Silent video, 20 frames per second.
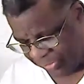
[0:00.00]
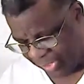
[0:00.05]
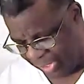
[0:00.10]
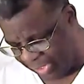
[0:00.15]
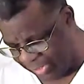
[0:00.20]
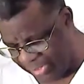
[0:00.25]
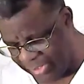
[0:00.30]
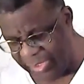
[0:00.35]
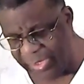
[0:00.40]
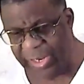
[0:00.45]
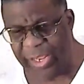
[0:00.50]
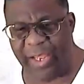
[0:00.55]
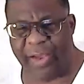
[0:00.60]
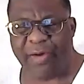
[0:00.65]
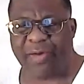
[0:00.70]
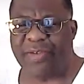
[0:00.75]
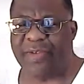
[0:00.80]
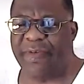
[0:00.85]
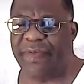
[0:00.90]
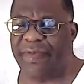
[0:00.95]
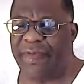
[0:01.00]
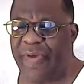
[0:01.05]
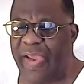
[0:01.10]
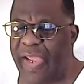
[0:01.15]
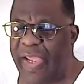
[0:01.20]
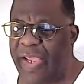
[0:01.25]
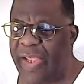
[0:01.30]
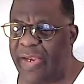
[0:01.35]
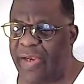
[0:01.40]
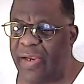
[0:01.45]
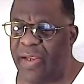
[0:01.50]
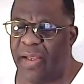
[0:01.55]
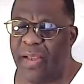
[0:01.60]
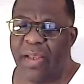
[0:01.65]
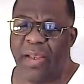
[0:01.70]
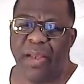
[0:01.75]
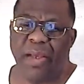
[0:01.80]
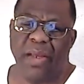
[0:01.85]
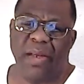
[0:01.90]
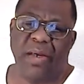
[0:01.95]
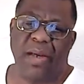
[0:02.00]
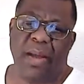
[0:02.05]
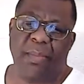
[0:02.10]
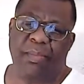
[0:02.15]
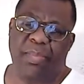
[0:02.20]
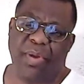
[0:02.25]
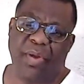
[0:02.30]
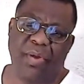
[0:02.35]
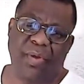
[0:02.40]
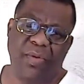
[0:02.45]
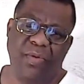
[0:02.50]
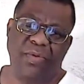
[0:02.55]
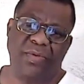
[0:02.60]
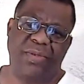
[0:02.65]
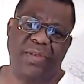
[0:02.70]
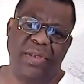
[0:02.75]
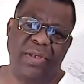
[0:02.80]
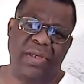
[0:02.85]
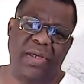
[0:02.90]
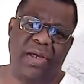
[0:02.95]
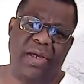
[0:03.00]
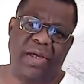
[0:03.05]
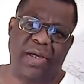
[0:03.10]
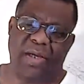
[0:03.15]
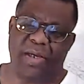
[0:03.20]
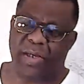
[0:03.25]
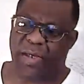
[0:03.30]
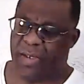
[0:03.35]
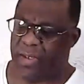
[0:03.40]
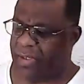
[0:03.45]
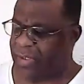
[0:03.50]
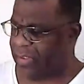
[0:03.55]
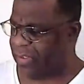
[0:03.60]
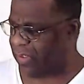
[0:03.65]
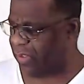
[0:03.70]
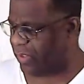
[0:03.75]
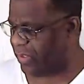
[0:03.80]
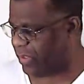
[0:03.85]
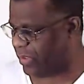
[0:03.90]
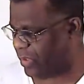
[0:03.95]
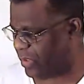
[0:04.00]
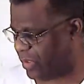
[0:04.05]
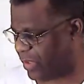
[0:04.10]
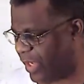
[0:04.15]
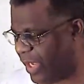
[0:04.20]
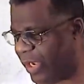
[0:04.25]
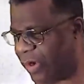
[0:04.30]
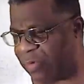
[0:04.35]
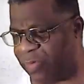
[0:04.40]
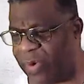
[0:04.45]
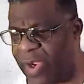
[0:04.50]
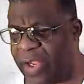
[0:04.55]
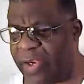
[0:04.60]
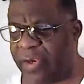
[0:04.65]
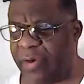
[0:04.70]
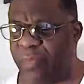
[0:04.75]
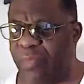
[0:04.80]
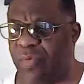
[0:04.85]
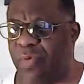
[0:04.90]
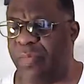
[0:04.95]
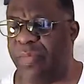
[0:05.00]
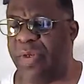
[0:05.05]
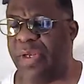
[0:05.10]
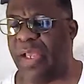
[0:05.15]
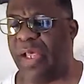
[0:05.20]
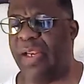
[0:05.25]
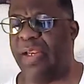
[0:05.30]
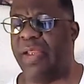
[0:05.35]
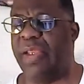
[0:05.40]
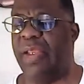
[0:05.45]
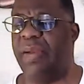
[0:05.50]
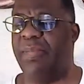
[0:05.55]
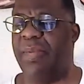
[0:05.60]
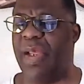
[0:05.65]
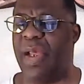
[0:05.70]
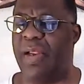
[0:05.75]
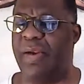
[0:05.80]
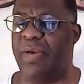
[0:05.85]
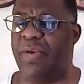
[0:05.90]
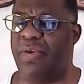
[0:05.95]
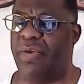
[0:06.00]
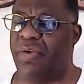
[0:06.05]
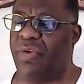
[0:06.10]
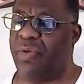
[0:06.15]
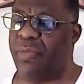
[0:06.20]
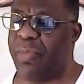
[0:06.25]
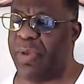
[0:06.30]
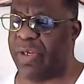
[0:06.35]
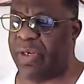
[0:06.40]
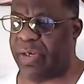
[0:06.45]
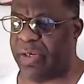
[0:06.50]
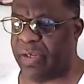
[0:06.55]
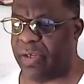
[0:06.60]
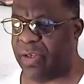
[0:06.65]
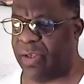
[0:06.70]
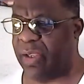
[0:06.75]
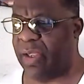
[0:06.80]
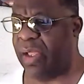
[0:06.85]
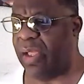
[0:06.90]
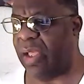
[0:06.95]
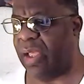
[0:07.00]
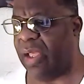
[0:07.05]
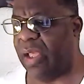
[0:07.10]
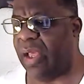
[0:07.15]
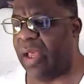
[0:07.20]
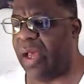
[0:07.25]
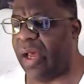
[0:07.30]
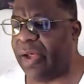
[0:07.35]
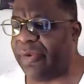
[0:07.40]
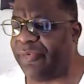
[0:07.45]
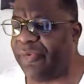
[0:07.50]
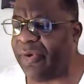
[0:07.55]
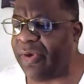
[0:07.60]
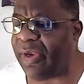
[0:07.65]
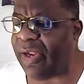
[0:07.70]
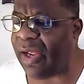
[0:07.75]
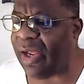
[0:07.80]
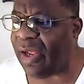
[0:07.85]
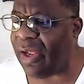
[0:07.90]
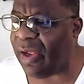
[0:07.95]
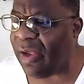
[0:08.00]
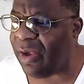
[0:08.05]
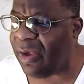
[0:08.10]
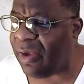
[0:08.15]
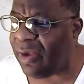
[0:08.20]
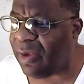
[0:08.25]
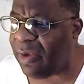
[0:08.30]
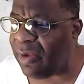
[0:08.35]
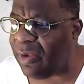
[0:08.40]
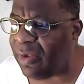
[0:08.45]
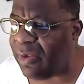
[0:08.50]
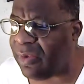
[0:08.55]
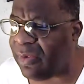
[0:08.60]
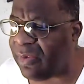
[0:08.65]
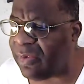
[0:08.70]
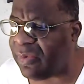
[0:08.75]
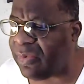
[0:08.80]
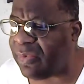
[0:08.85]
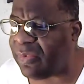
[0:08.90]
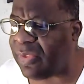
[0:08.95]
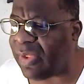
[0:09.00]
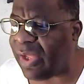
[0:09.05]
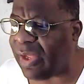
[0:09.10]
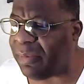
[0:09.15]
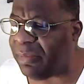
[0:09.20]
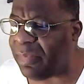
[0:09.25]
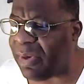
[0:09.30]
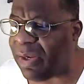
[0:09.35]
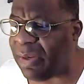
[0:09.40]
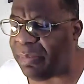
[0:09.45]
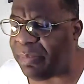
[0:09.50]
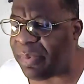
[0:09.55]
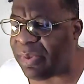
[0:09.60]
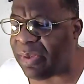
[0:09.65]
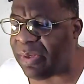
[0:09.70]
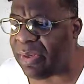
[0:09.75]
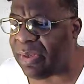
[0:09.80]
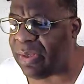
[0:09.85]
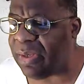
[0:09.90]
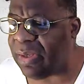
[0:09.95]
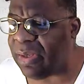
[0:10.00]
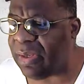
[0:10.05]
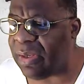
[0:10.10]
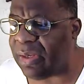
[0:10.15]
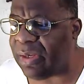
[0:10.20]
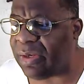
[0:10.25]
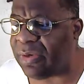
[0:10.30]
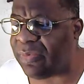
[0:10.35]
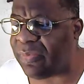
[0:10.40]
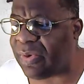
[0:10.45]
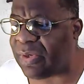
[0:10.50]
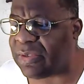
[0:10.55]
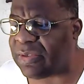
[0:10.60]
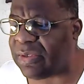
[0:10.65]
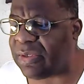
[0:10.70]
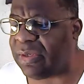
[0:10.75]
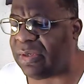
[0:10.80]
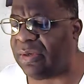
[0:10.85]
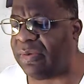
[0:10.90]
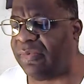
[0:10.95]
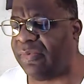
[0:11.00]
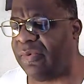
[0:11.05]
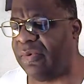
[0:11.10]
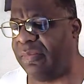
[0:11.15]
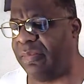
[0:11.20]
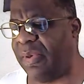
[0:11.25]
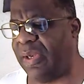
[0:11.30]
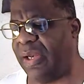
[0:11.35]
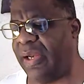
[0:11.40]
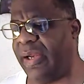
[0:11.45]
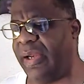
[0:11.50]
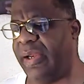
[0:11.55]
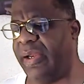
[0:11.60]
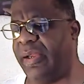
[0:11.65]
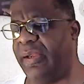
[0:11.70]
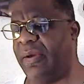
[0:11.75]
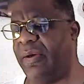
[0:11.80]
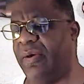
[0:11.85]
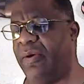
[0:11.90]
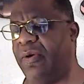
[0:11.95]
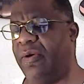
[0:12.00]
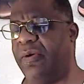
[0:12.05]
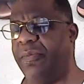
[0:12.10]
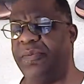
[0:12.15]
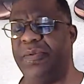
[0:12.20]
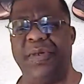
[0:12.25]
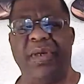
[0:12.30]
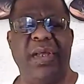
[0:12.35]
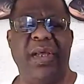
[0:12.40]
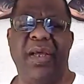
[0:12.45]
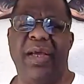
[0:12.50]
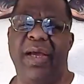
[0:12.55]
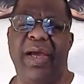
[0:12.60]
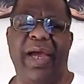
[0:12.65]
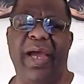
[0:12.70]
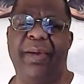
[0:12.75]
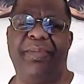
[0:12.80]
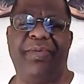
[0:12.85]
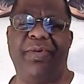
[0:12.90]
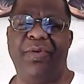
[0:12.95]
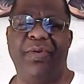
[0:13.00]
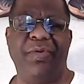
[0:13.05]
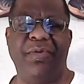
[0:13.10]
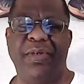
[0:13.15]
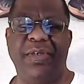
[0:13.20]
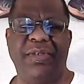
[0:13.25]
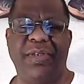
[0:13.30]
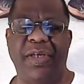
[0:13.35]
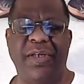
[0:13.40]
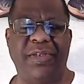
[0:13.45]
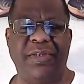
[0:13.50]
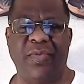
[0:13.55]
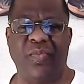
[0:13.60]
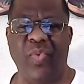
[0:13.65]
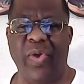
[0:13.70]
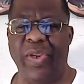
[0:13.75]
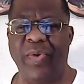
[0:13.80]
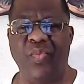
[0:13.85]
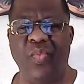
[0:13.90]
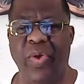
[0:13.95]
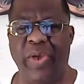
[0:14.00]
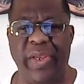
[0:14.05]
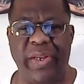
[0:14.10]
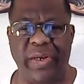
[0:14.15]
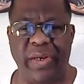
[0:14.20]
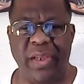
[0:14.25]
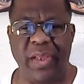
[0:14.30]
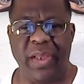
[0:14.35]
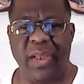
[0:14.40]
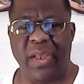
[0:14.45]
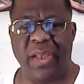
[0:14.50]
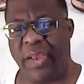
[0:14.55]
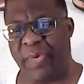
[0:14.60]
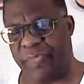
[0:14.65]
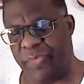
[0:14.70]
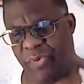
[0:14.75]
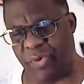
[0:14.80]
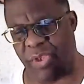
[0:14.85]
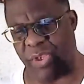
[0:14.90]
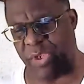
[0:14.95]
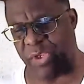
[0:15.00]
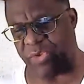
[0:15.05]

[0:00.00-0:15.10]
thing I need now is a fan that blows the air around in the room to kind of keep down the humidity. I said, now that might be interesting for my herbs. Absolutely. It's a win-win. If you can